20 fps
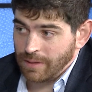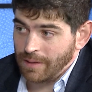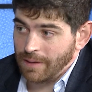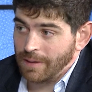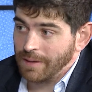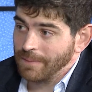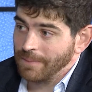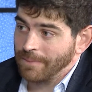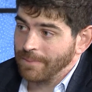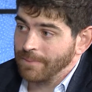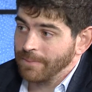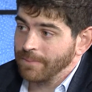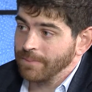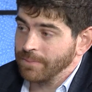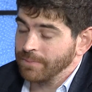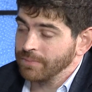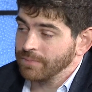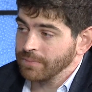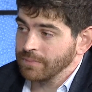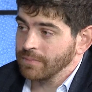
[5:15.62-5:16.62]

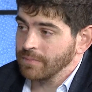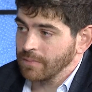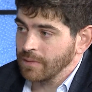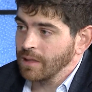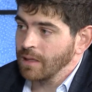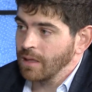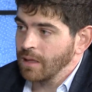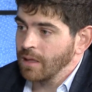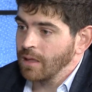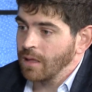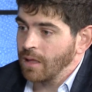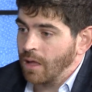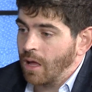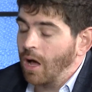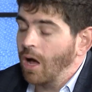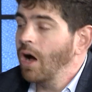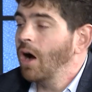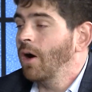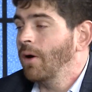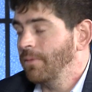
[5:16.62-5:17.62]
Accepting those theories,
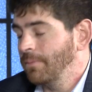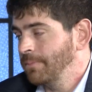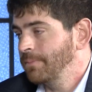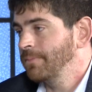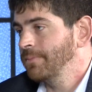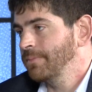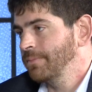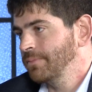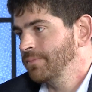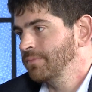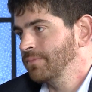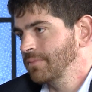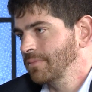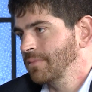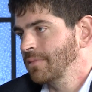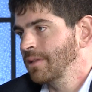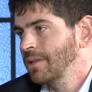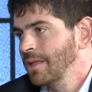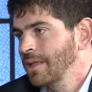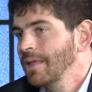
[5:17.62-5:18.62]
accepting that this is
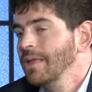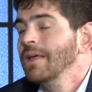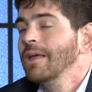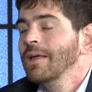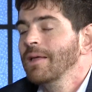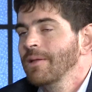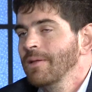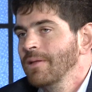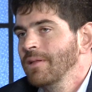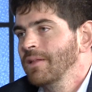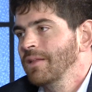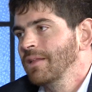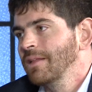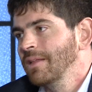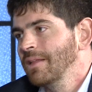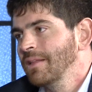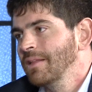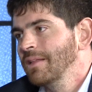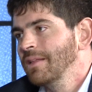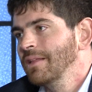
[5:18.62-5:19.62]
happening or that we're
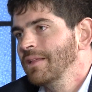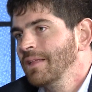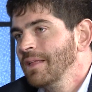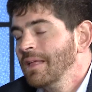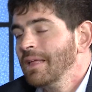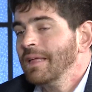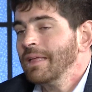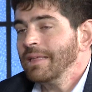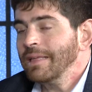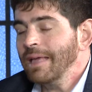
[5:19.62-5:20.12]
allowing this to happen.